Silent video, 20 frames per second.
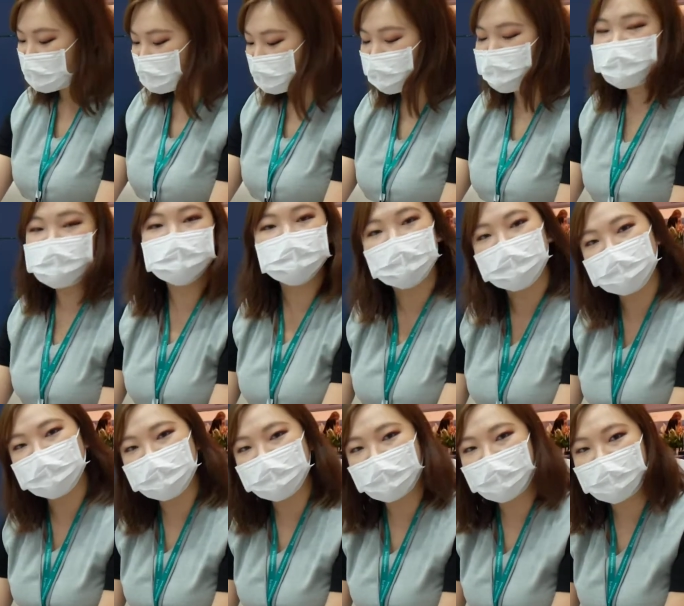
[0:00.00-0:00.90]
Let me show
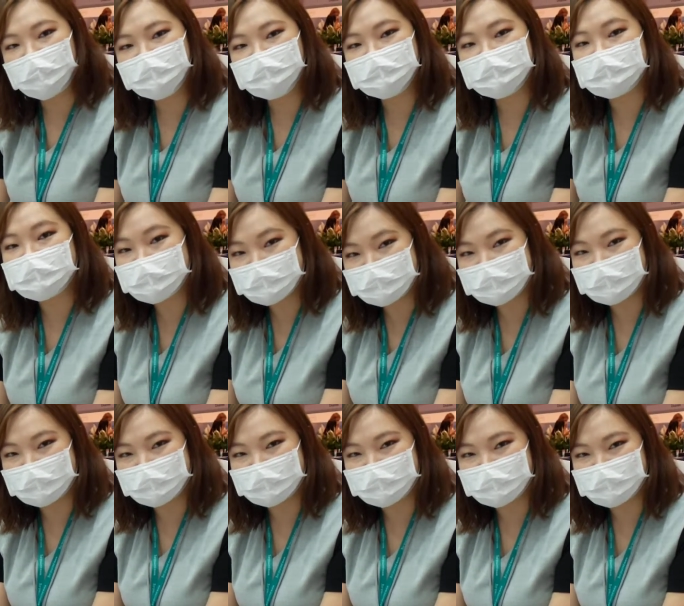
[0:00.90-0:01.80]
you how easy
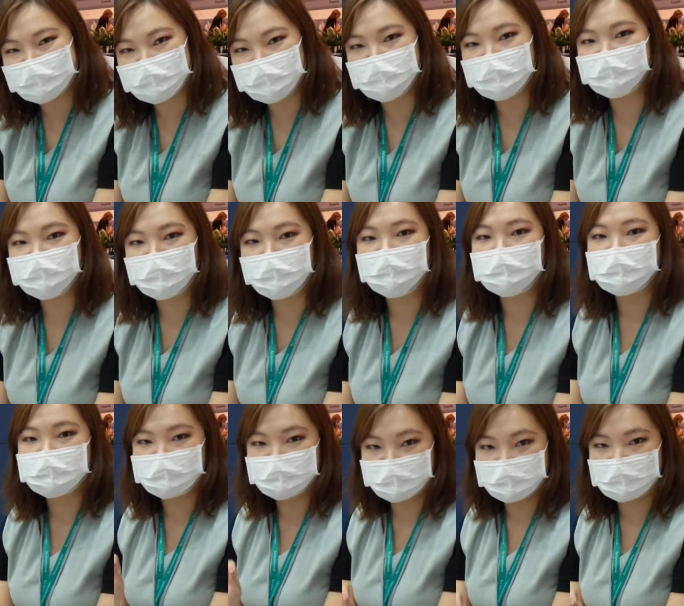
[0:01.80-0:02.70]
it is to perform
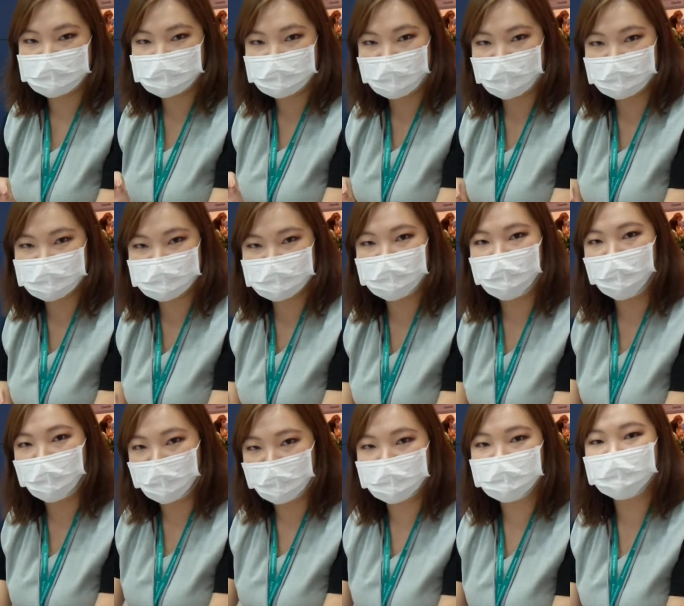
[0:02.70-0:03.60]
a, a test
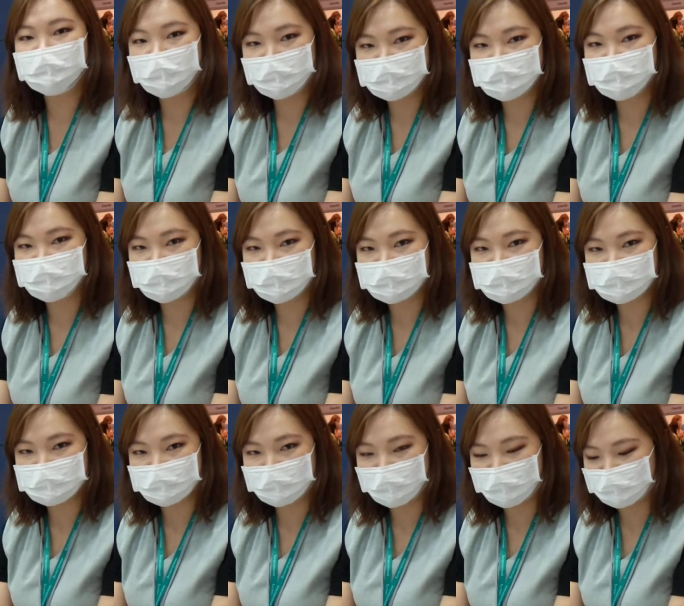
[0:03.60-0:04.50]
on Vital
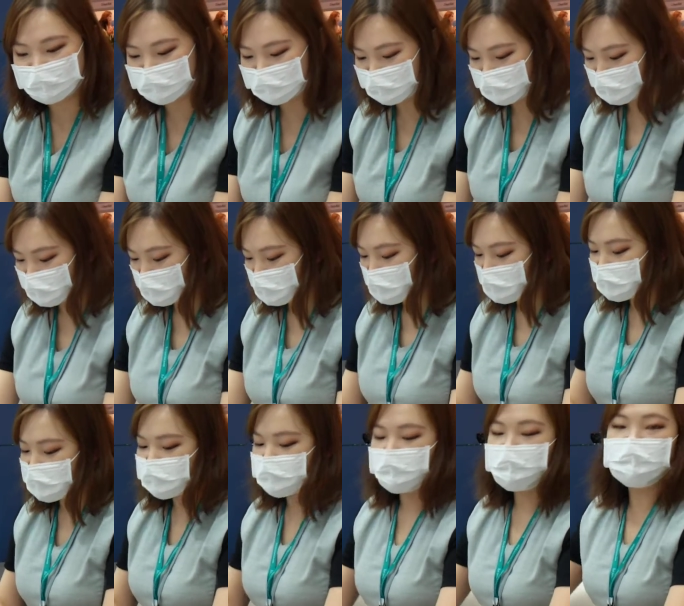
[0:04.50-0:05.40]
PCR.
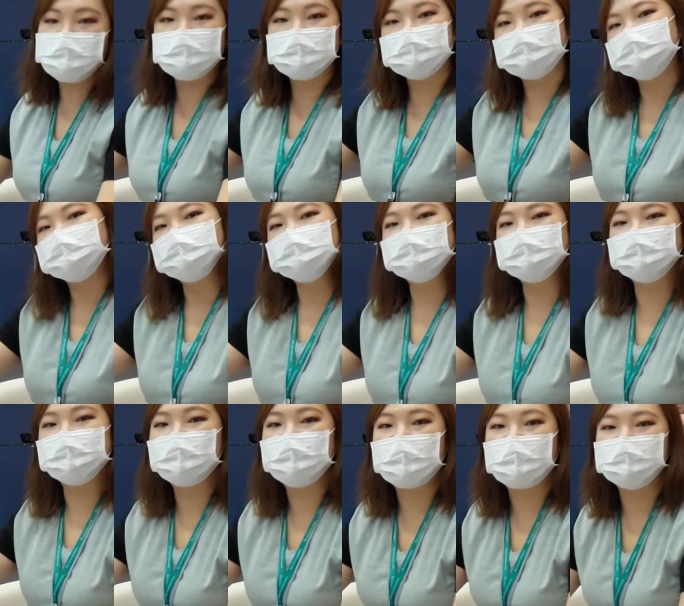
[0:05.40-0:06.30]
So first, you
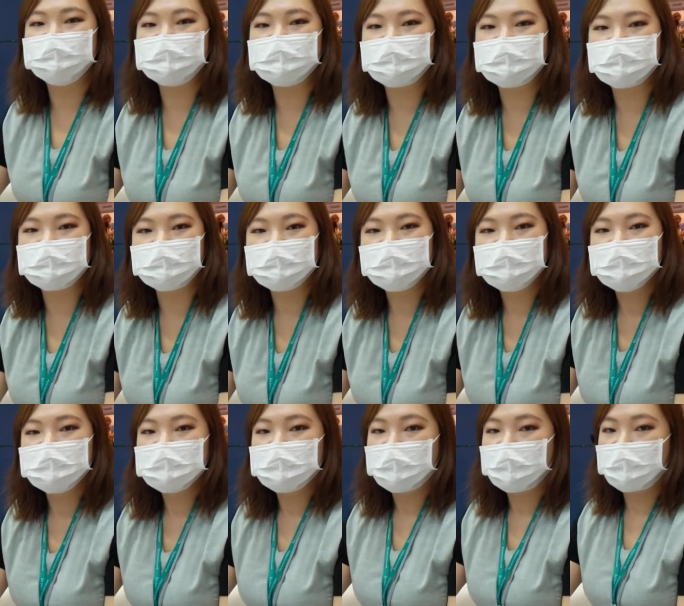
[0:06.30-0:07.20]
will have the
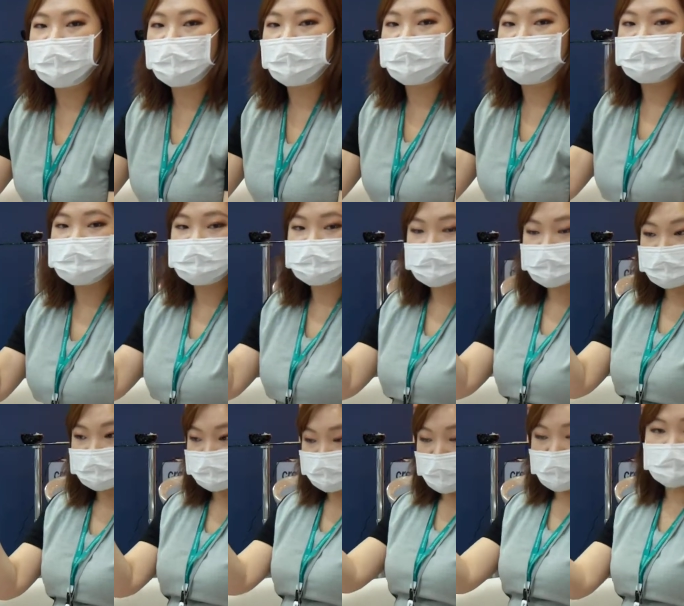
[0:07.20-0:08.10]
uh,
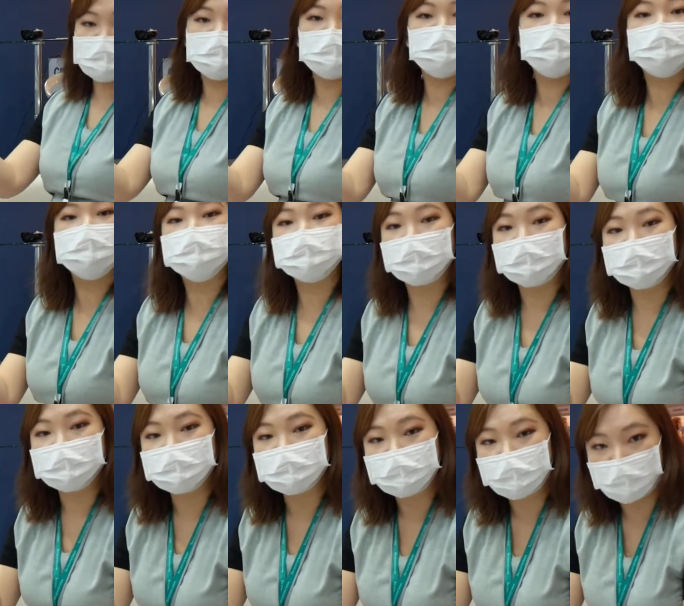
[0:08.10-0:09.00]
specimen
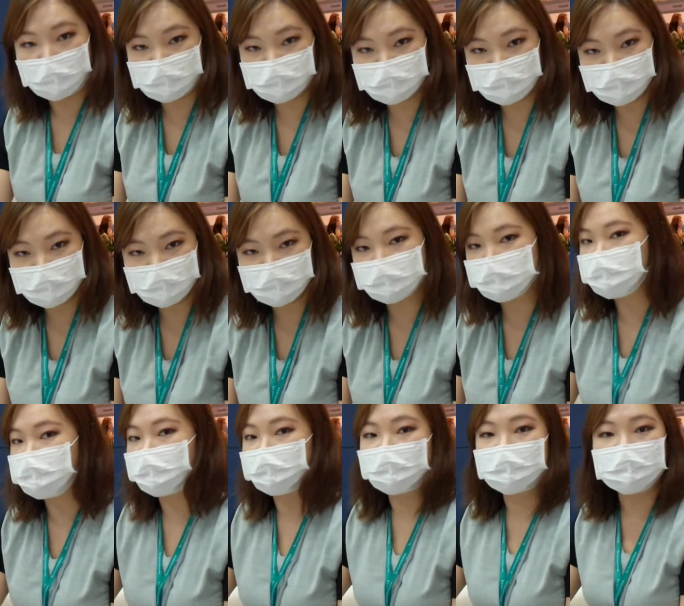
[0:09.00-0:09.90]
from the patient, just
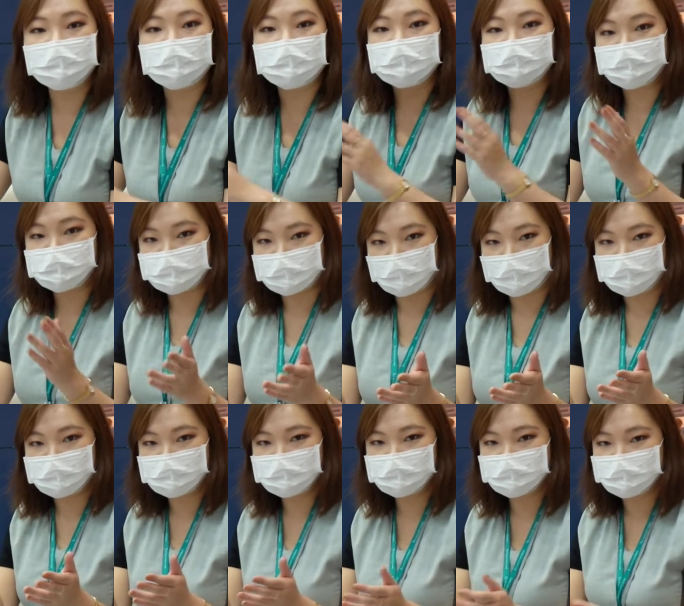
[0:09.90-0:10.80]
like any other
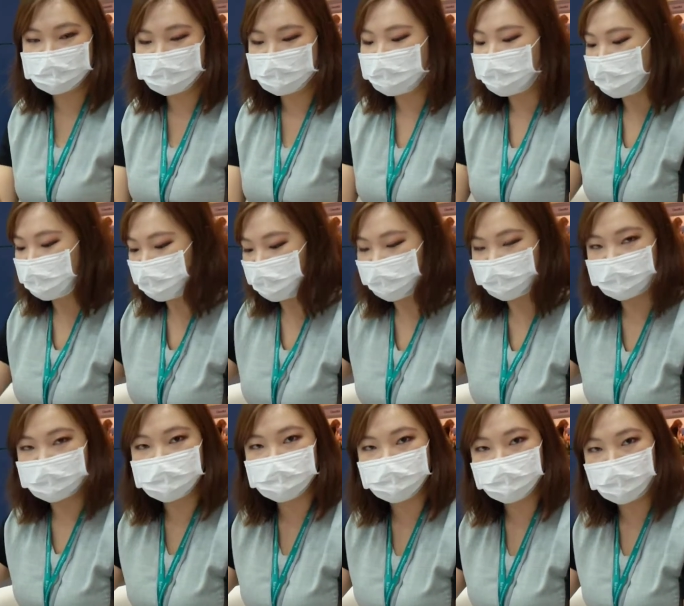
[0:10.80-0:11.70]
test, the
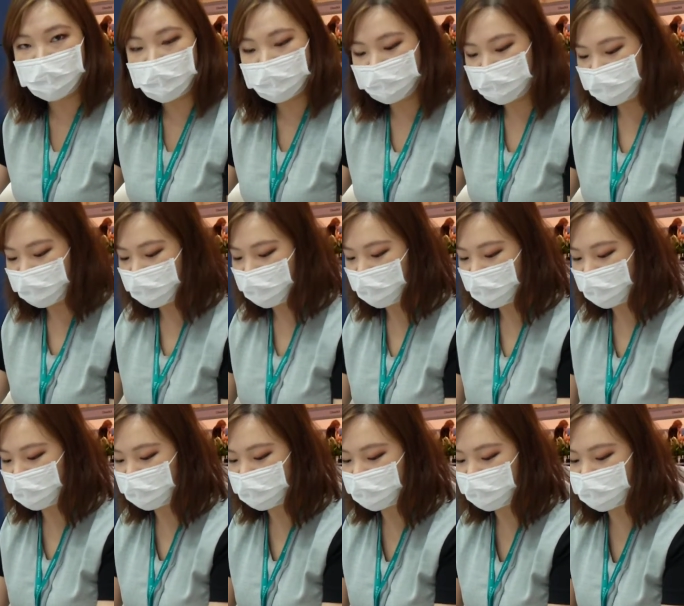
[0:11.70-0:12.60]
swab,
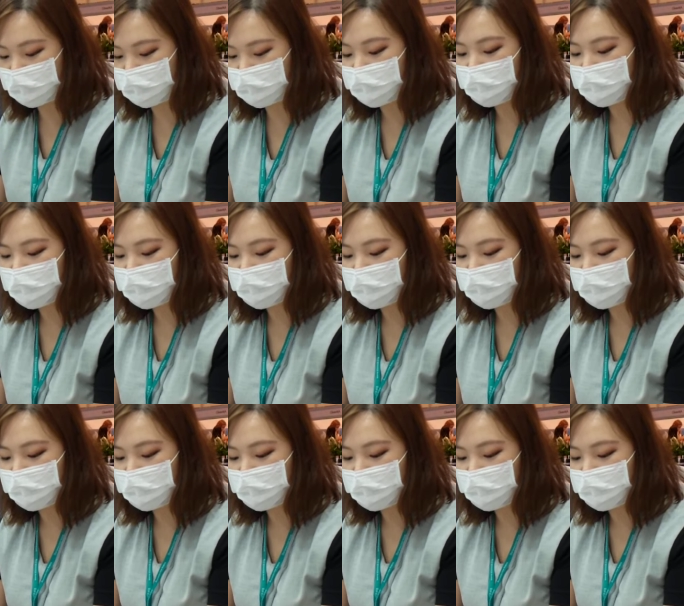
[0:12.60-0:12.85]
and then